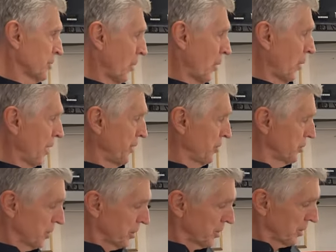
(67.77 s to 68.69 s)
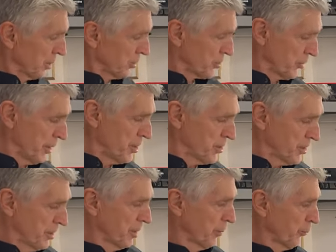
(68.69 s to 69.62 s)
So I used this
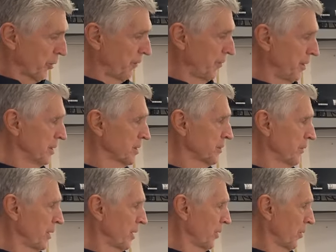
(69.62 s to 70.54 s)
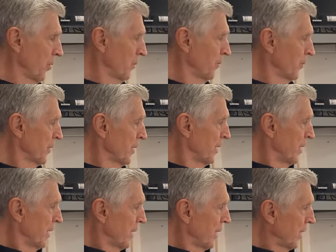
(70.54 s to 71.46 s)
illustration in the previous video,
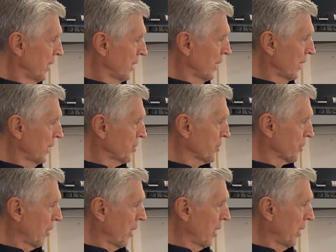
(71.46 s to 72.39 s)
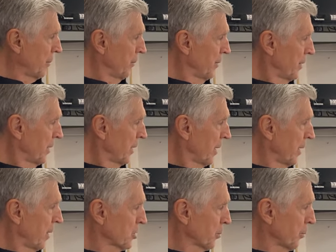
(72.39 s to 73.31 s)
and I described
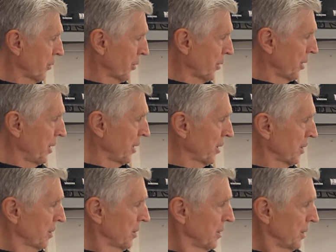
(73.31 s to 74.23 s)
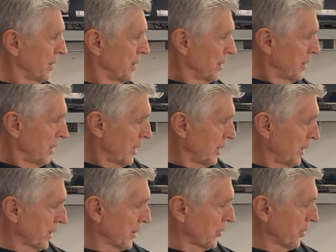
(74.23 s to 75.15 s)
uh, spur gear, a
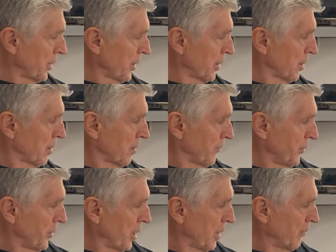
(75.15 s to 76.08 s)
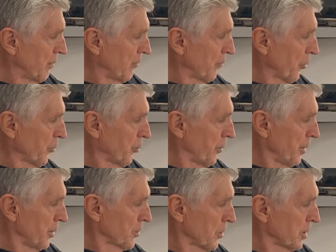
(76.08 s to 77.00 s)
helical gear. If you have a
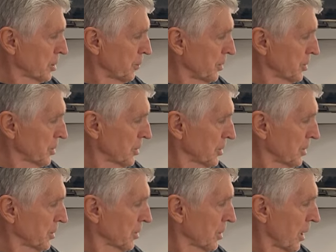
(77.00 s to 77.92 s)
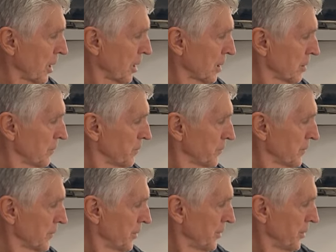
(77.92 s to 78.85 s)
four-speed transmission in your car,
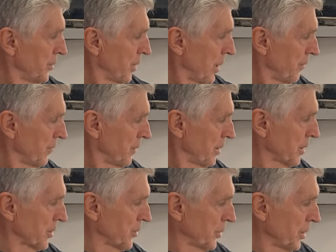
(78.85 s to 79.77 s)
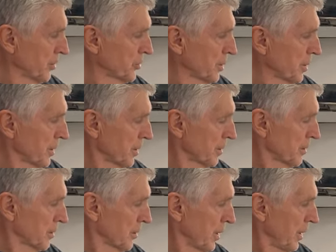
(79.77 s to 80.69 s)
you have helical gears in it,
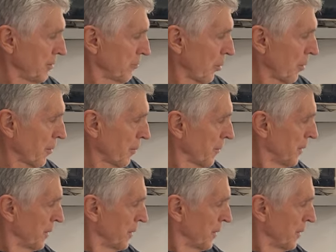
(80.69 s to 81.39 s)
okay, four of them.